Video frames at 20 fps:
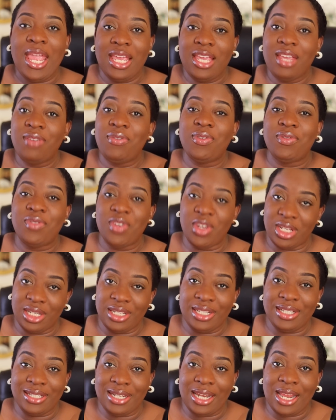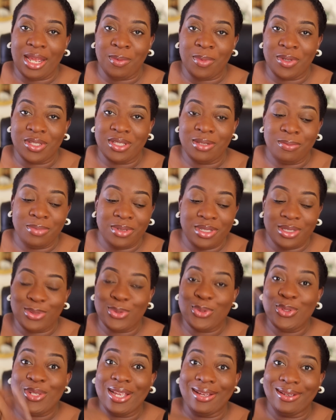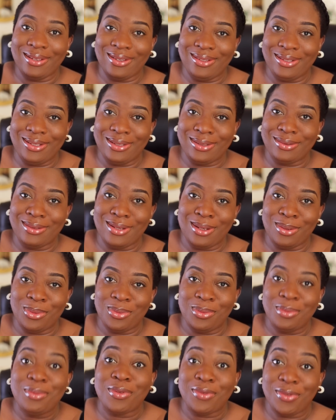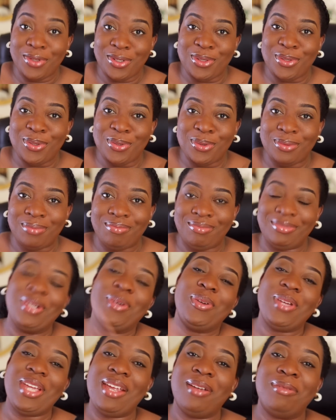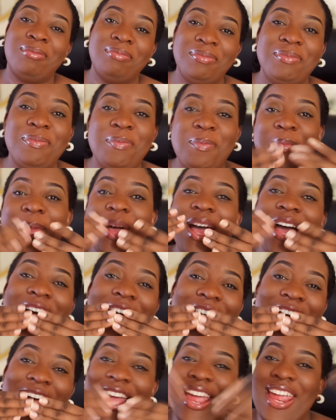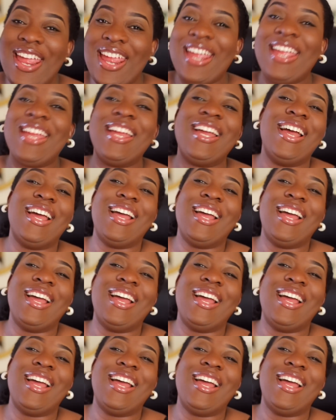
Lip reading: If you've not clicked the like button, please go there and click it now before you go. Okay, bye.